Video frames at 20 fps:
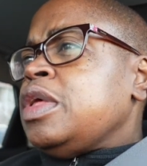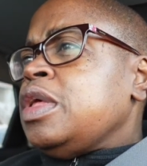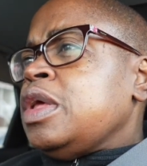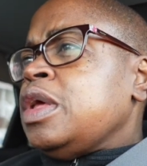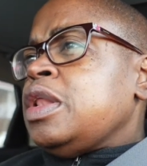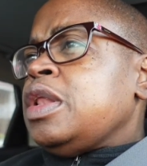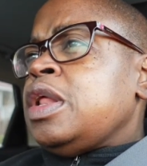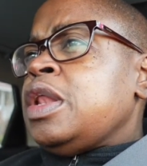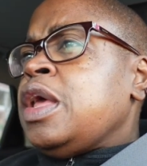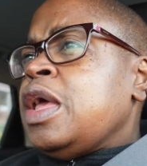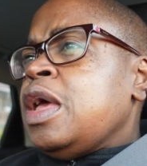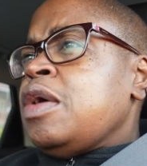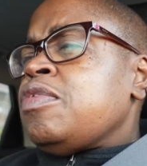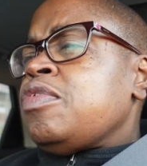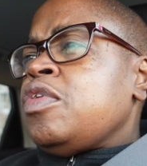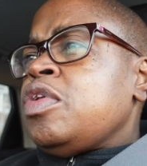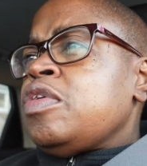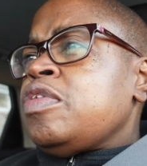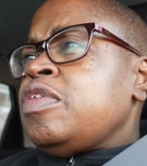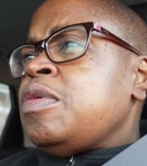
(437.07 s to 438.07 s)
Yeah, then they have
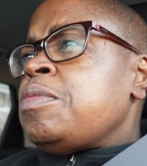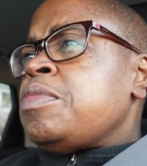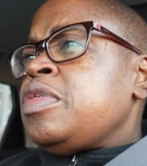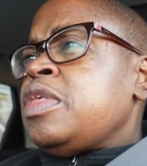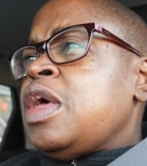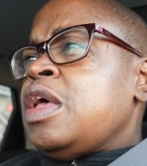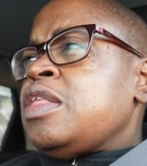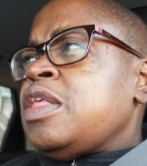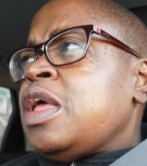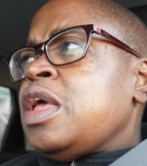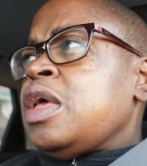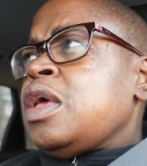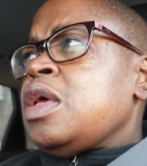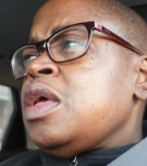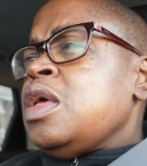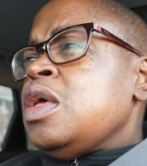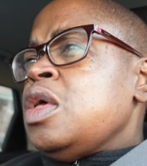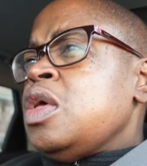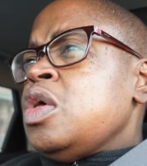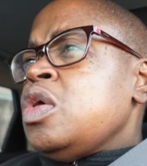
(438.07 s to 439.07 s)
on the some signs like
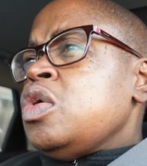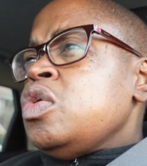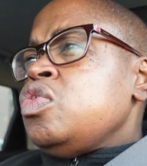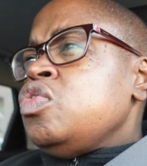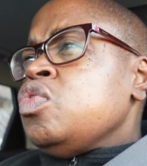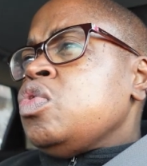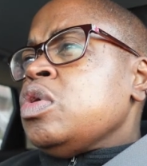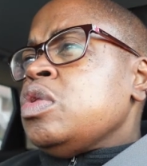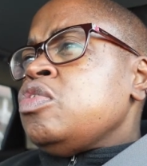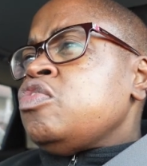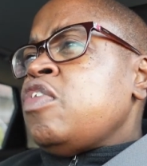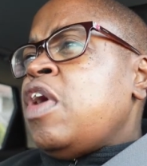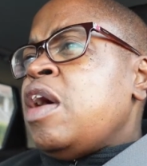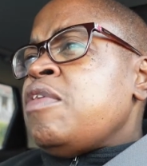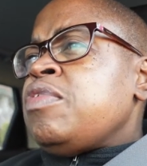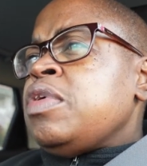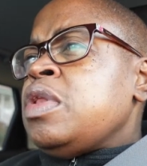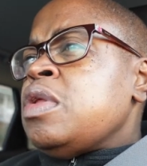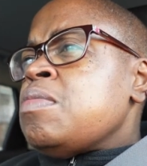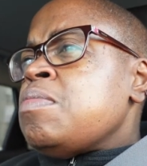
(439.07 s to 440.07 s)
you can
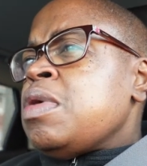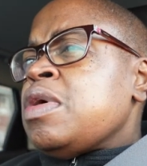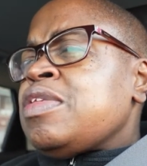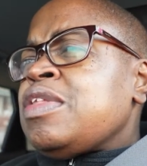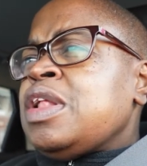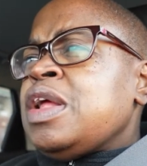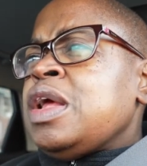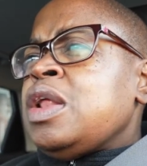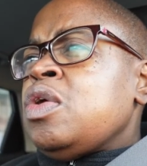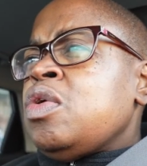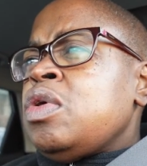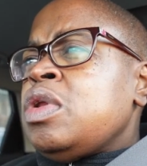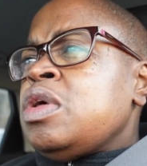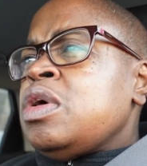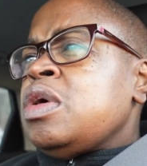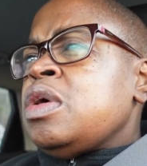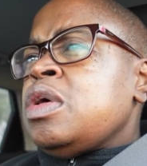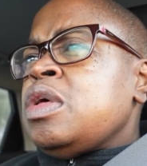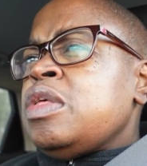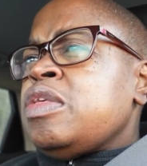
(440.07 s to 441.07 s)
drive in the bus lane on
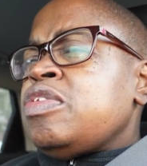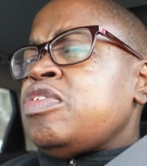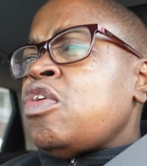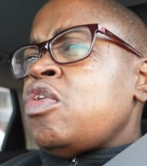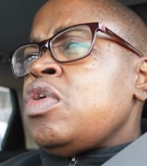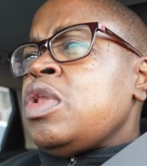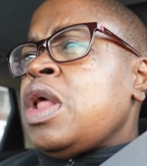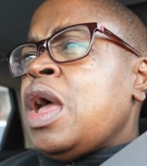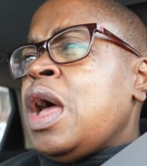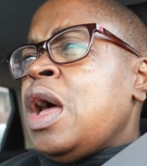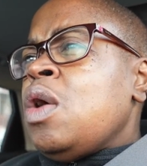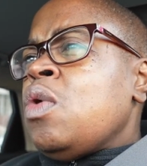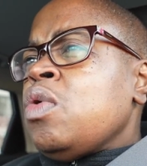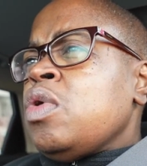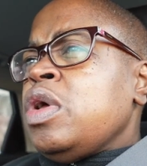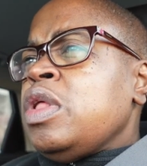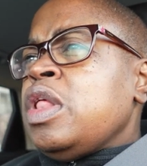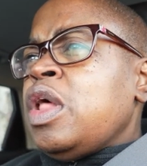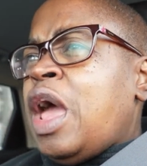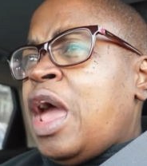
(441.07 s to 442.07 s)
a certain
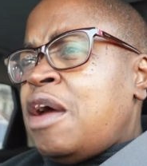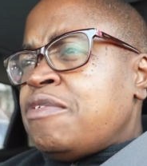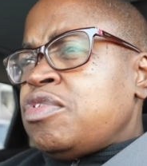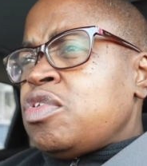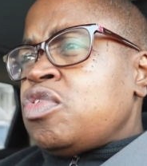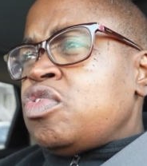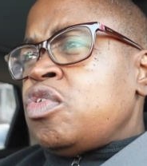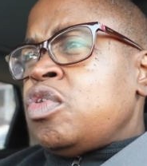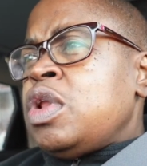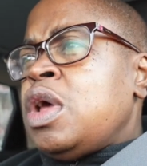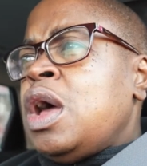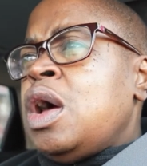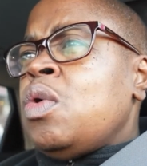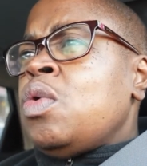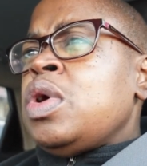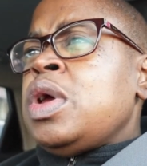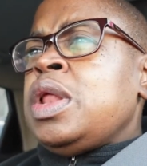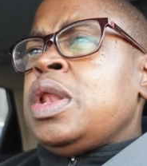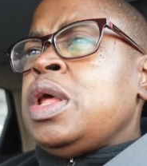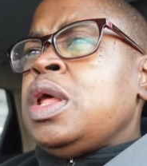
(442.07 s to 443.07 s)
hour after a certain
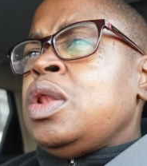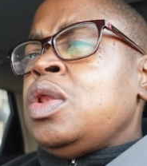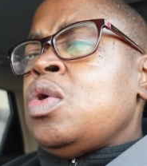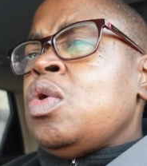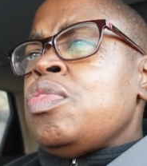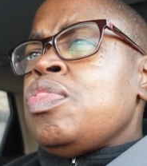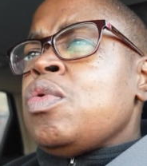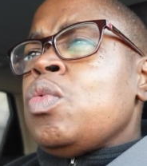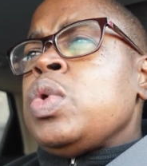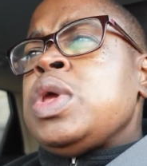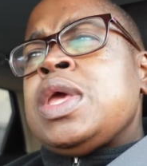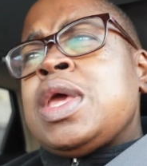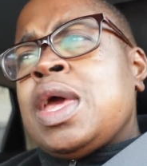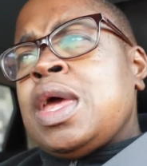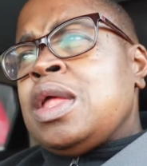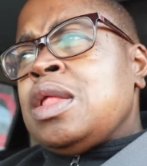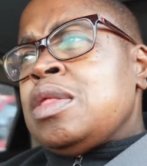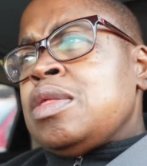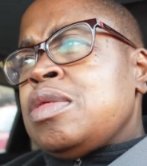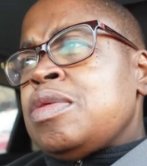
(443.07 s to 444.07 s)
hour and then on the
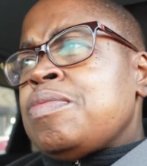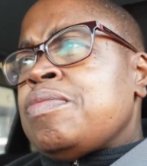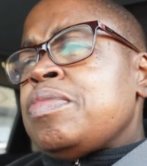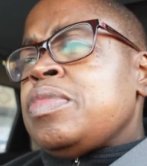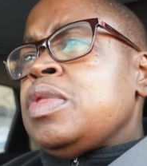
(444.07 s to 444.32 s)
weekends.